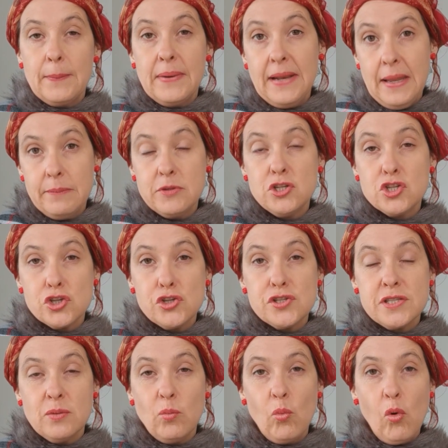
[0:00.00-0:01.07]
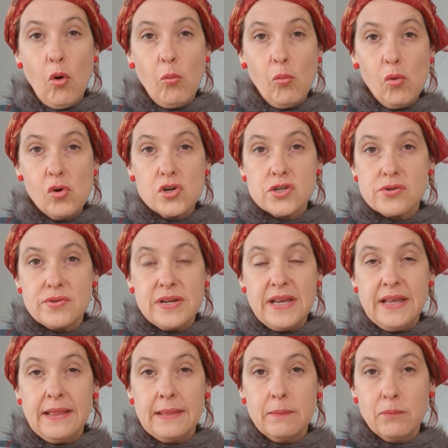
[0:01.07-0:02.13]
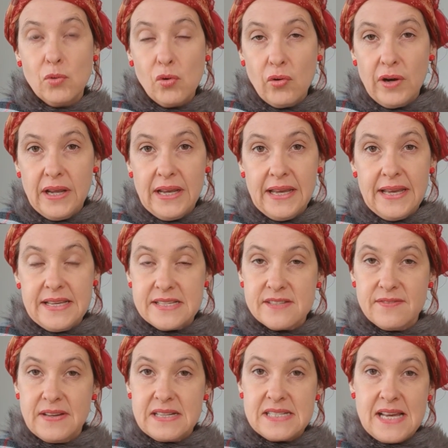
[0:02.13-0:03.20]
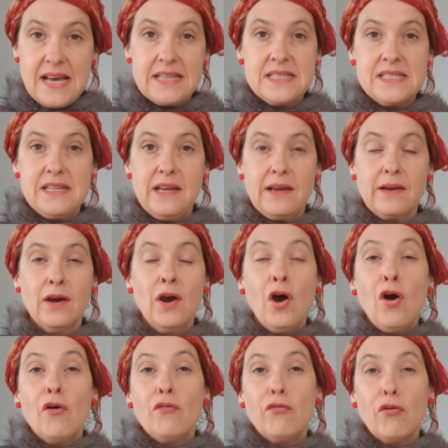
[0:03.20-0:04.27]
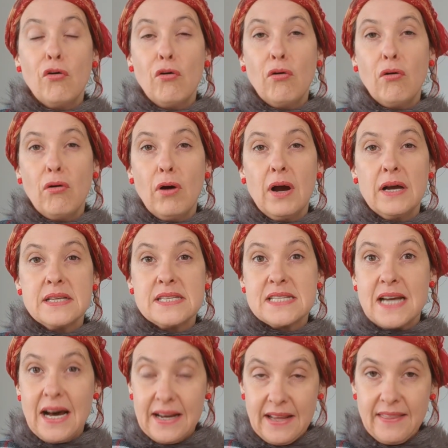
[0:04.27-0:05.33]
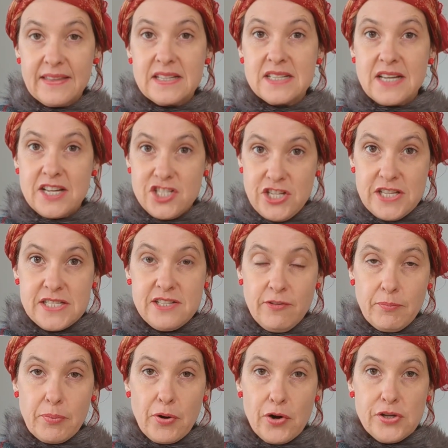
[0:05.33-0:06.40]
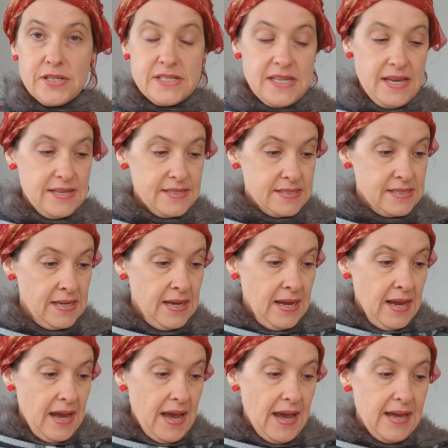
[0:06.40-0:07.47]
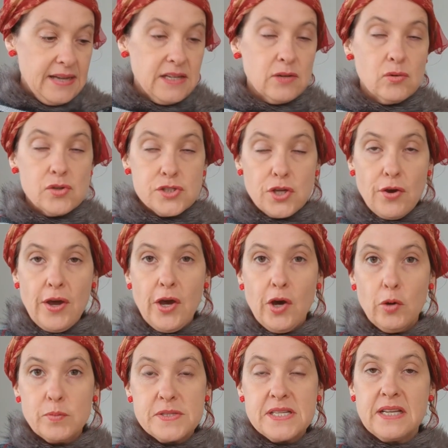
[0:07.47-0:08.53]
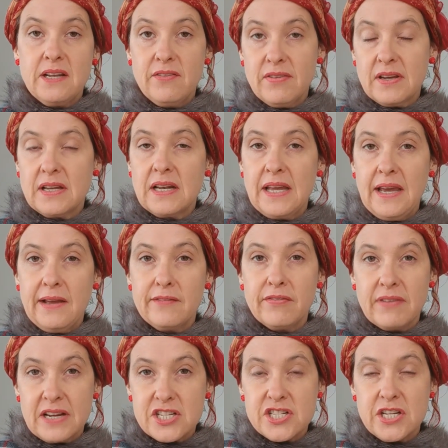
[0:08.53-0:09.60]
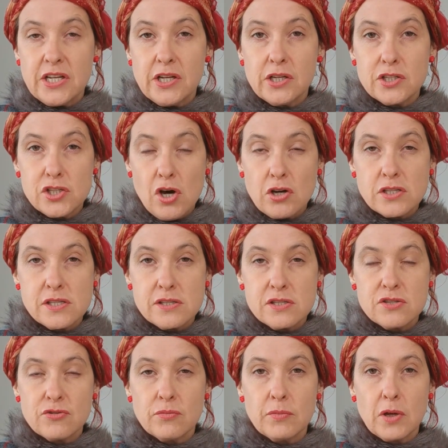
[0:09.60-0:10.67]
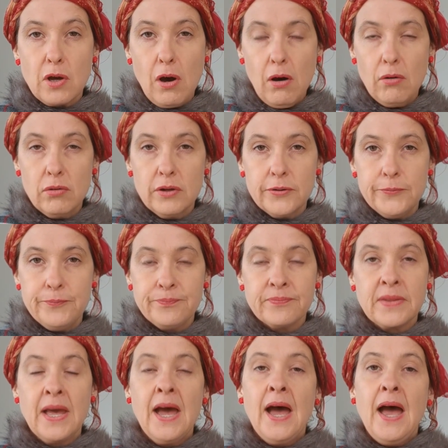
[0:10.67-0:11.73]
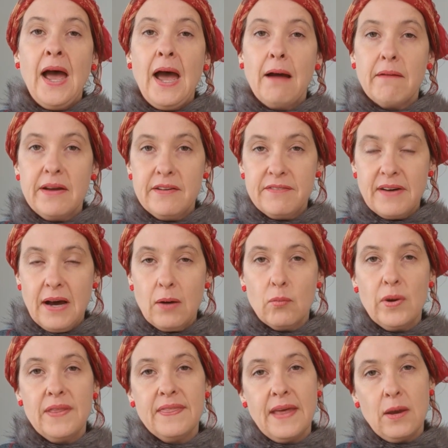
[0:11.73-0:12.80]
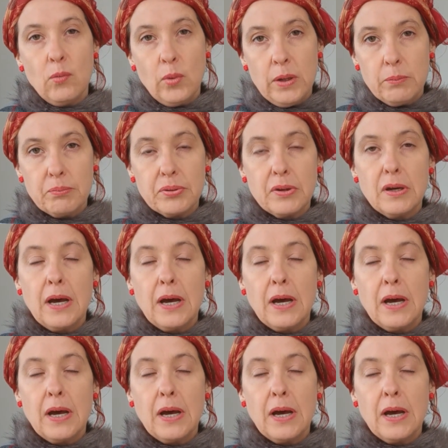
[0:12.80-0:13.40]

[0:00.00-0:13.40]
lemon juice in warm water in the morning is fantastic for starting the digestive process, and it also helps significantly in flushing toxins from the colon. However, when they whip